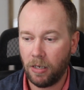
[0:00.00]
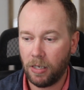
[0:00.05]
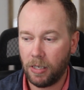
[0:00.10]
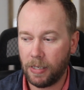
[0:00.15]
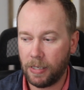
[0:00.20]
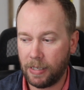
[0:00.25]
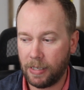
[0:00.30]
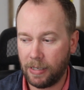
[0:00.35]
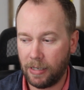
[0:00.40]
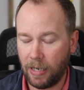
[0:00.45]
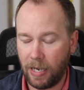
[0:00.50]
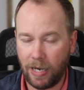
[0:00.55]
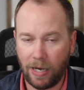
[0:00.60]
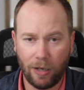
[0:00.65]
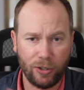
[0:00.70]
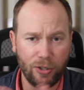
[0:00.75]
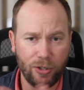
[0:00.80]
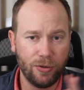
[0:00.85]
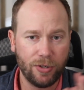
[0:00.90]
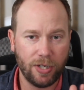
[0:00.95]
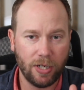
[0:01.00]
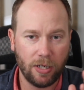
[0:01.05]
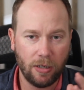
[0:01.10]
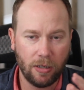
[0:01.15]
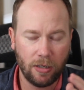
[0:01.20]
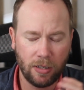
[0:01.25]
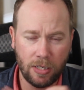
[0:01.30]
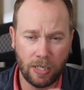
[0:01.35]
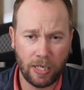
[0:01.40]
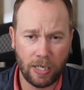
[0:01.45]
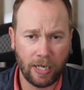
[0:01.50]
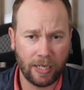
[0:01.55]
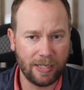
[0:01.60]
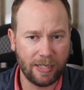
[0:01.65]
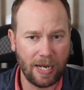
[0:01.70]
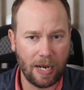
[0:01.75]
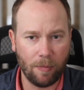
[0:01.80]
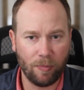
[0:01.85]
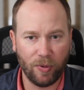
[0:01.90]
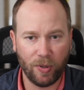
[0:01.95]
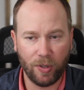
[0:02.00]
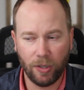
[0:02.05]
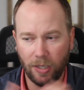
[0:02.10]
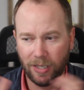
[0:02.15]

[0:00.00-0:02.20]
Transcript: and I'll use an example here.